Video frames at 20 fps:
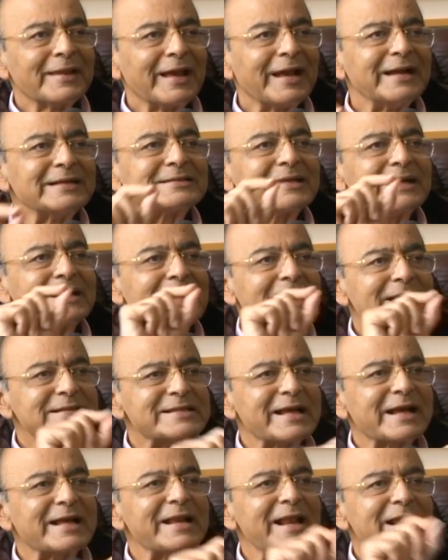It's a
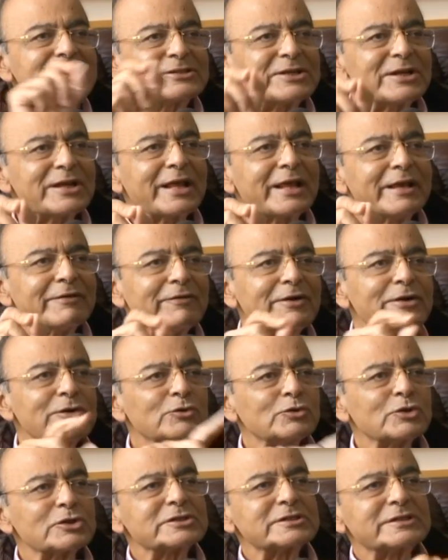designation given
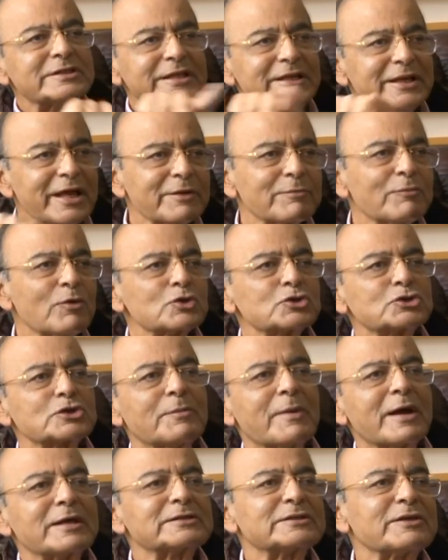to the senior-most
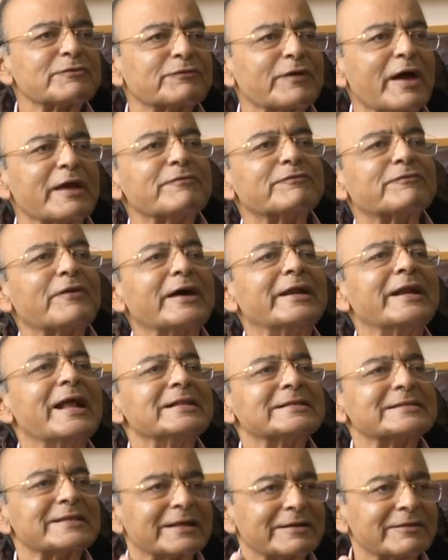amongst the 5
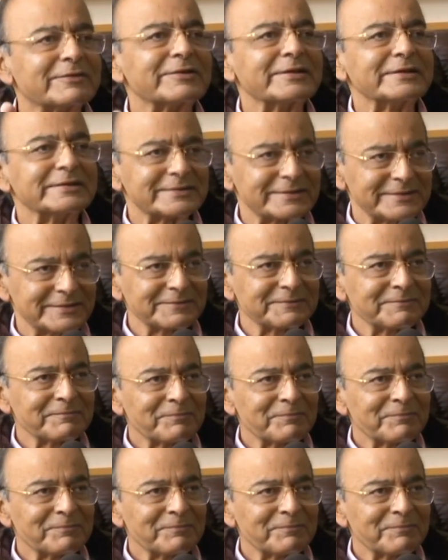finance secretaries.